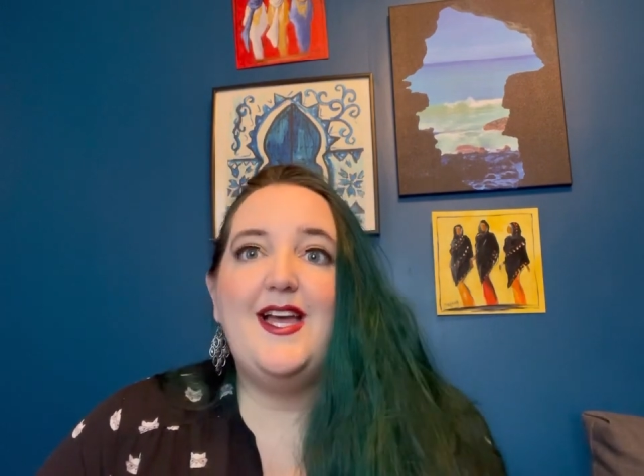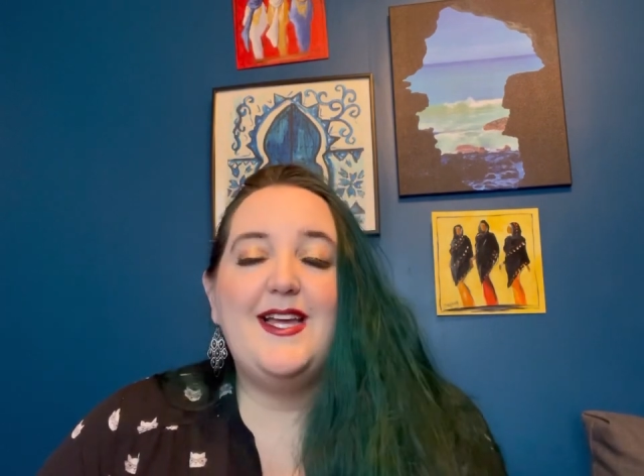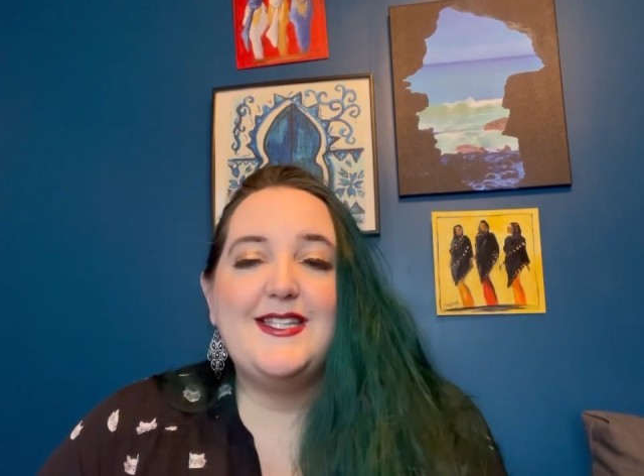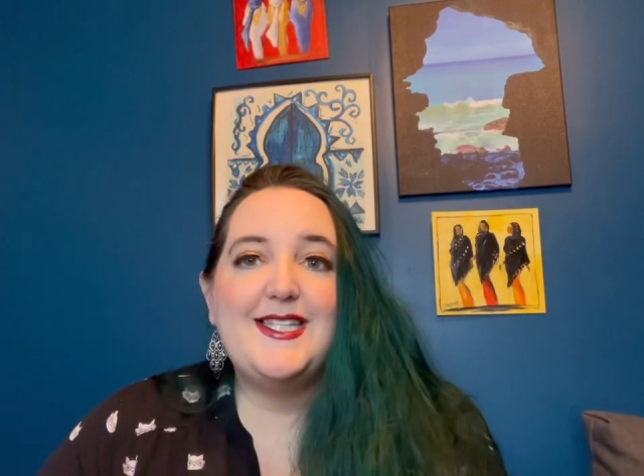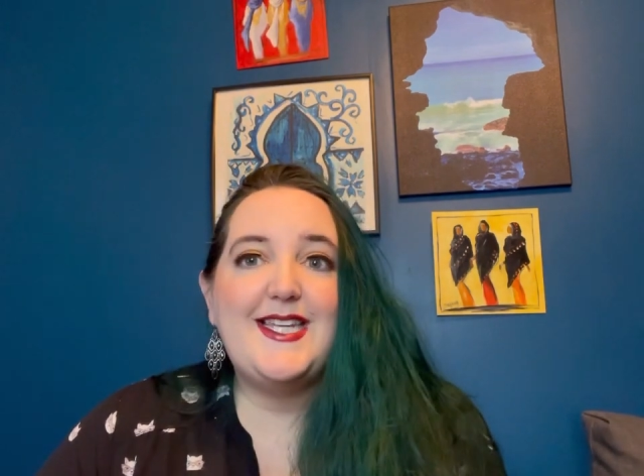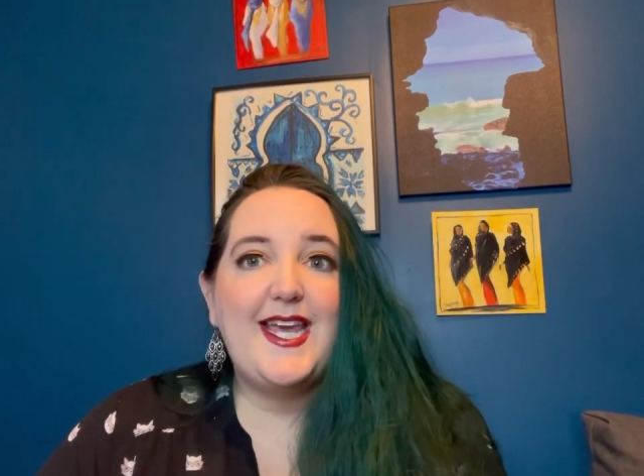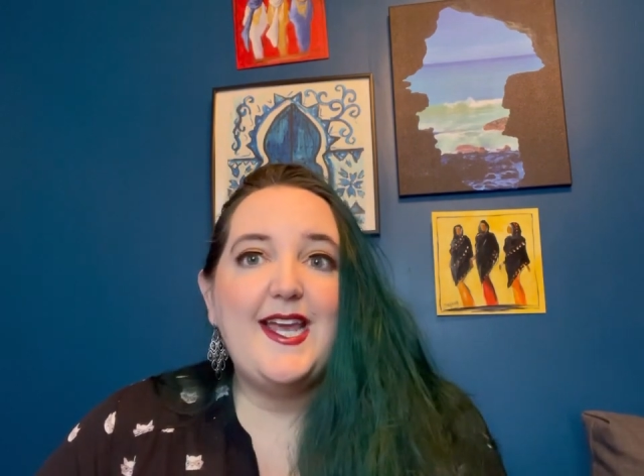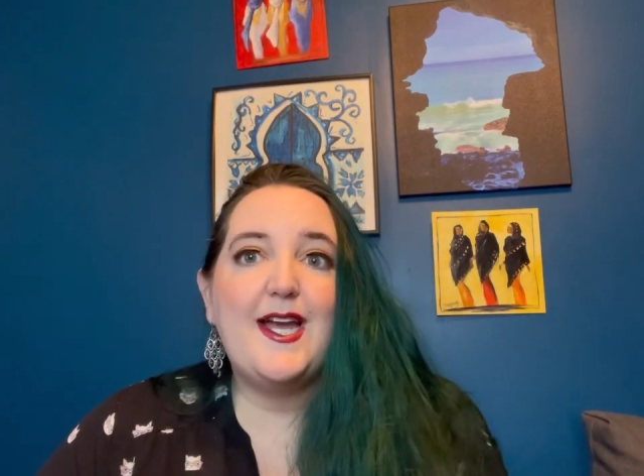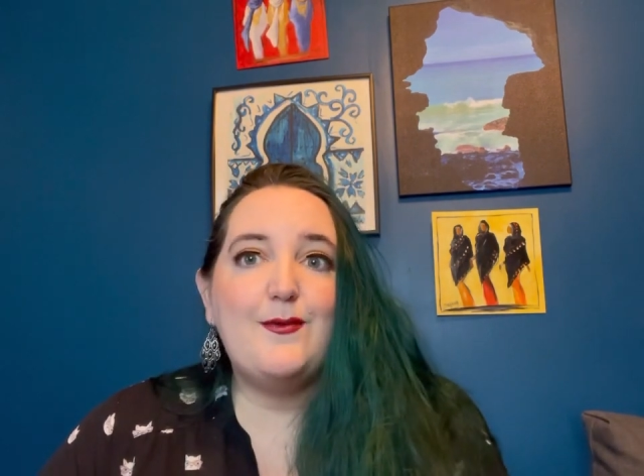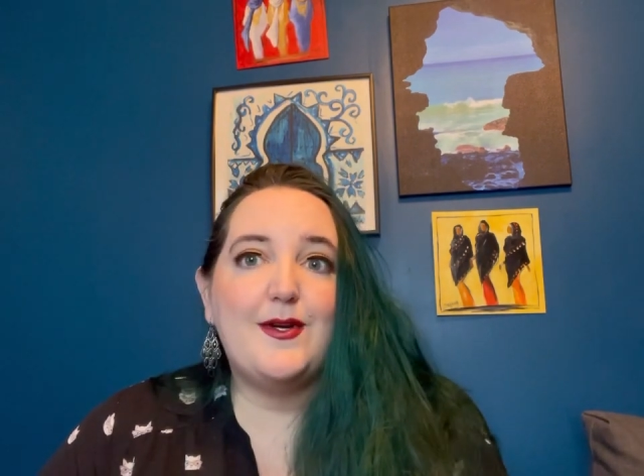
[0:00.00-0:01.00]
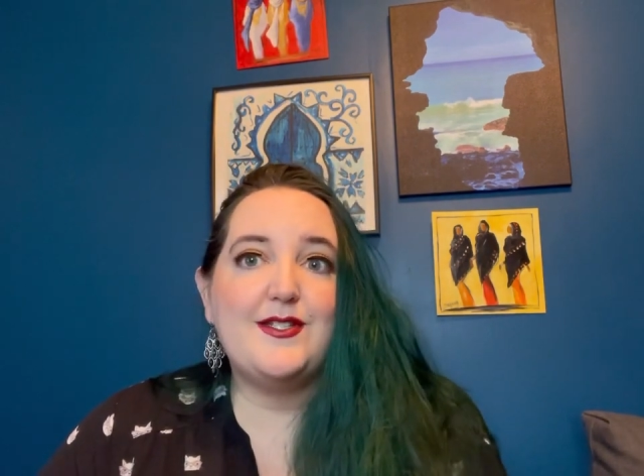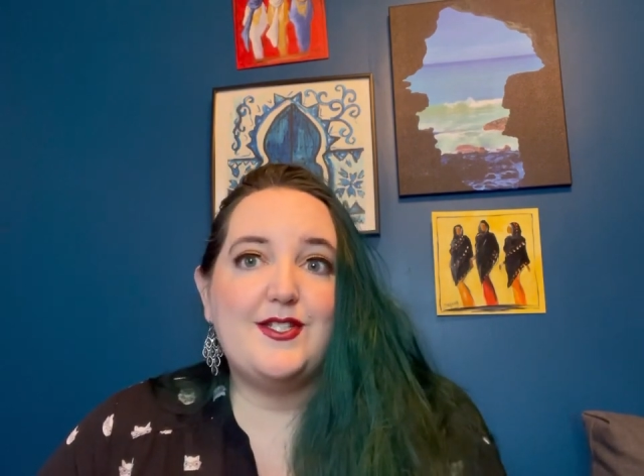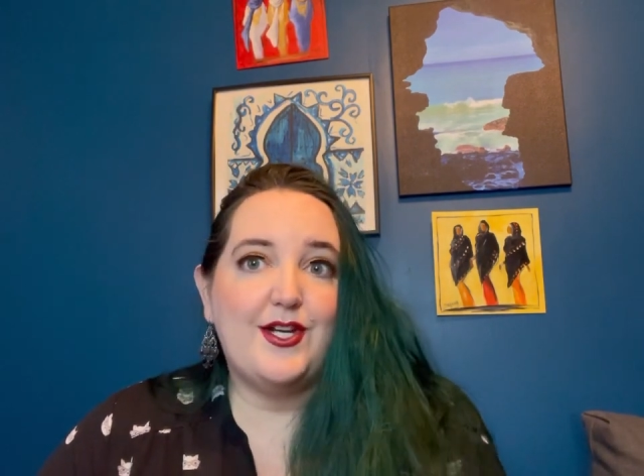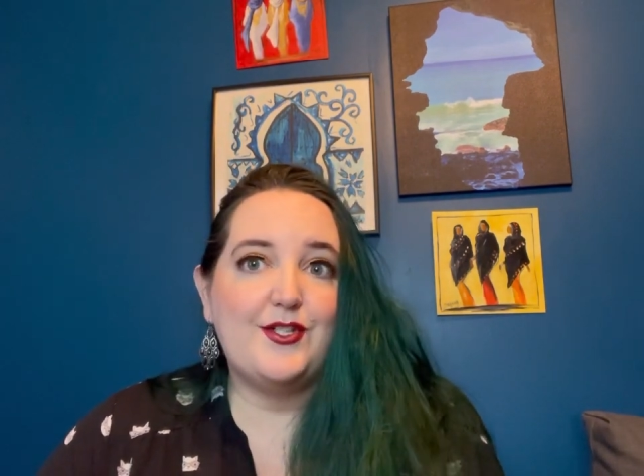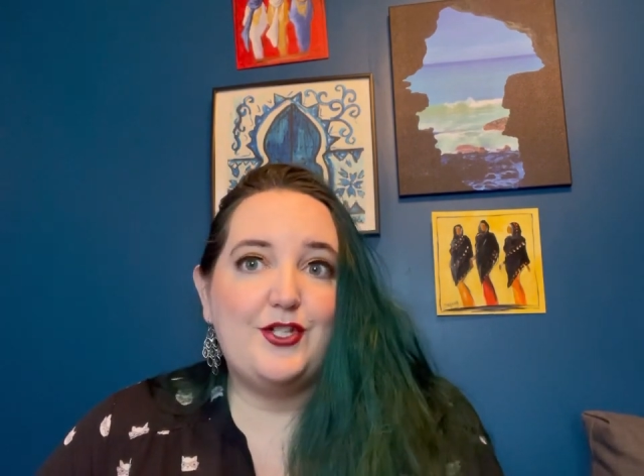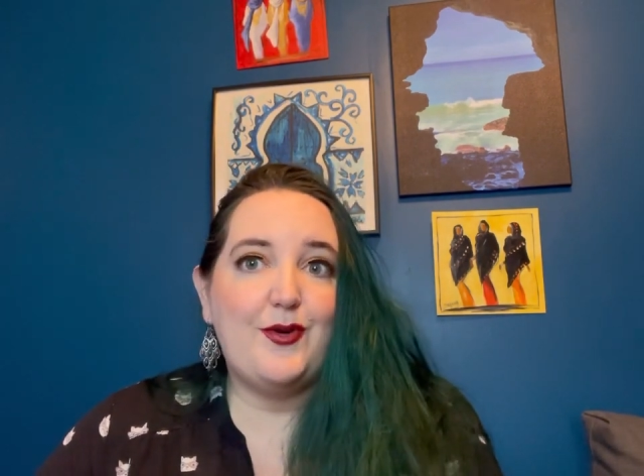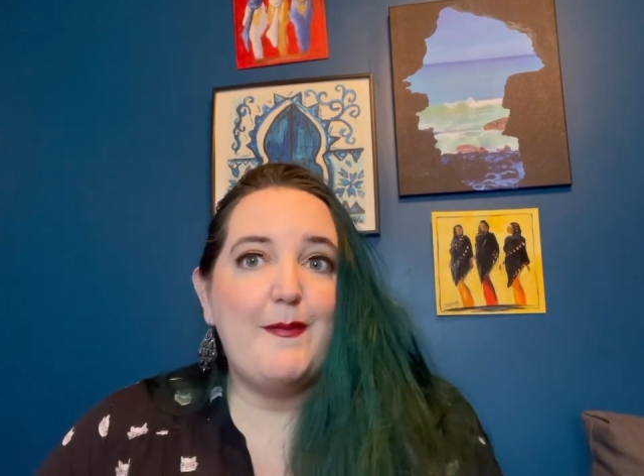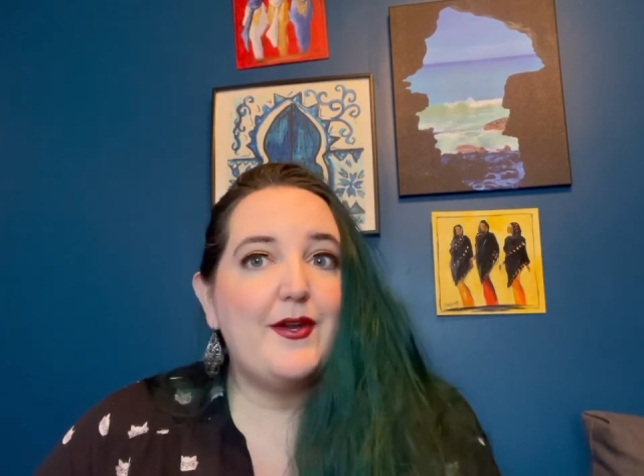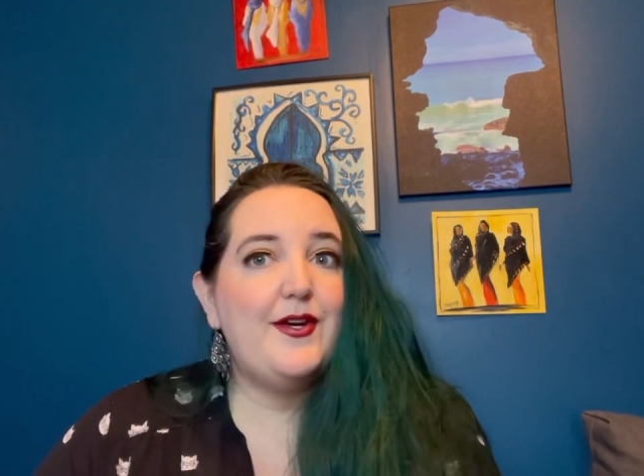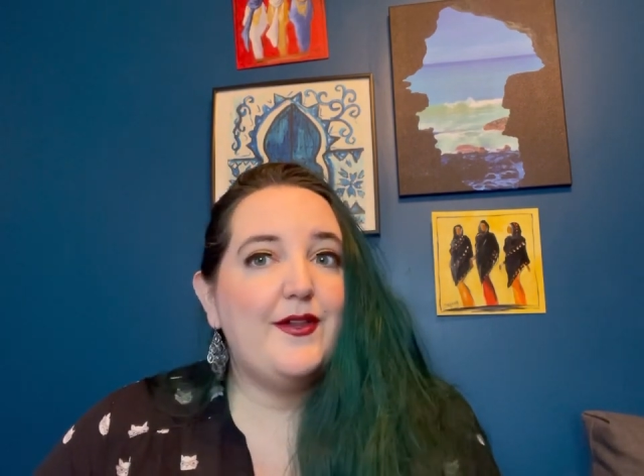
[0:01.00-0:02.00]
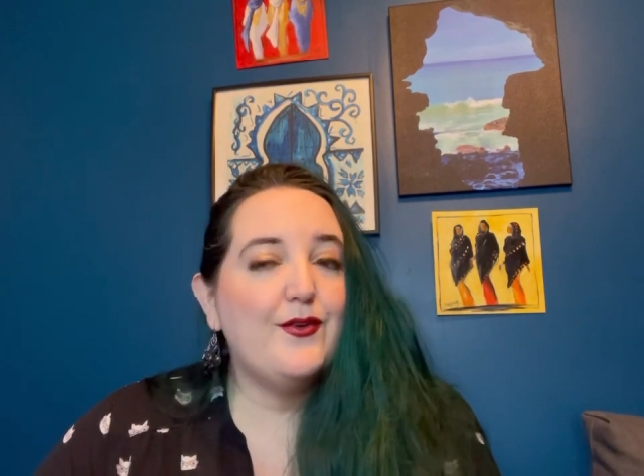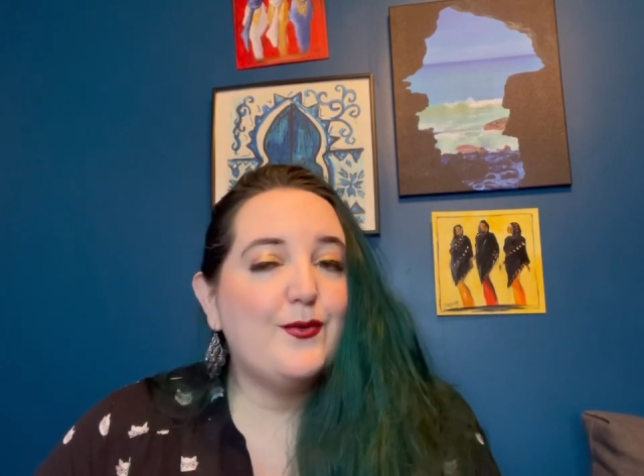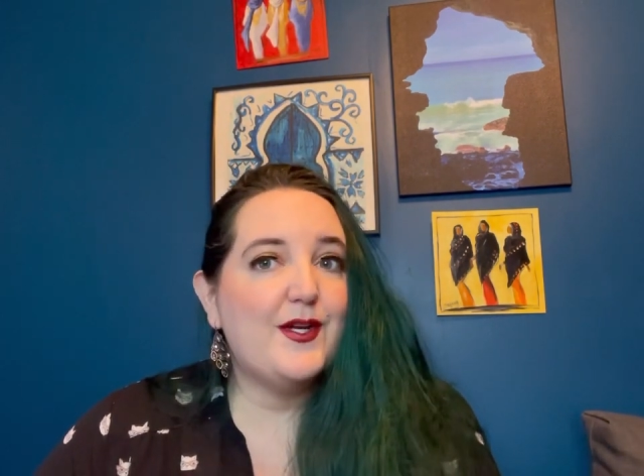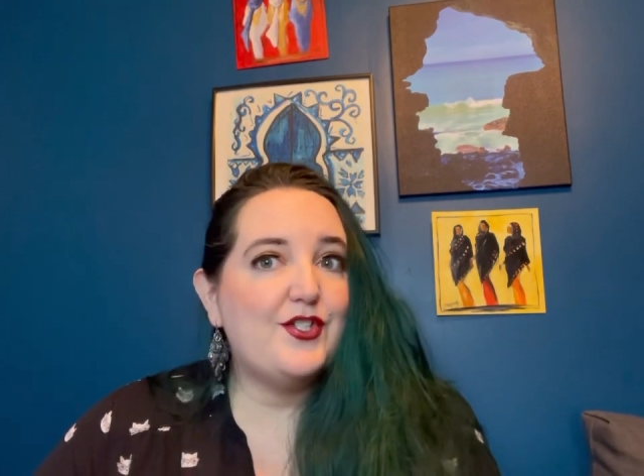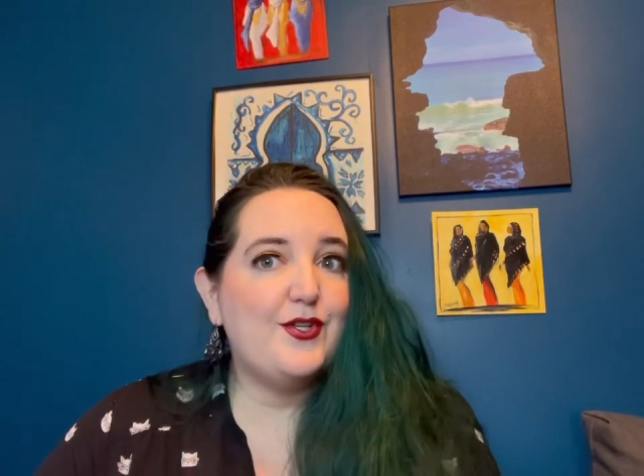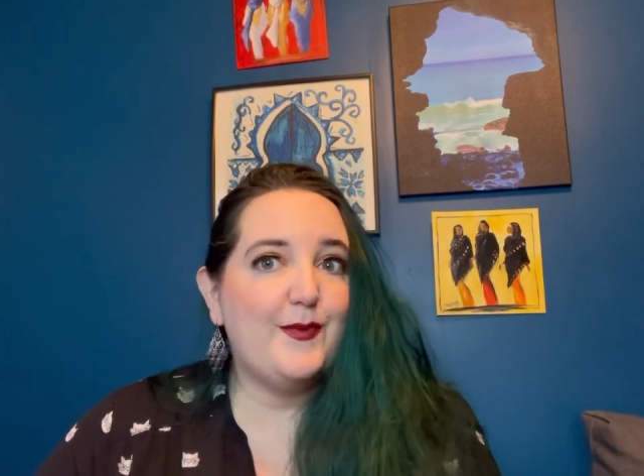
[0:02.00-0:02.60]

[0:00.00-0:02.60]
Today I want to talk to you about another question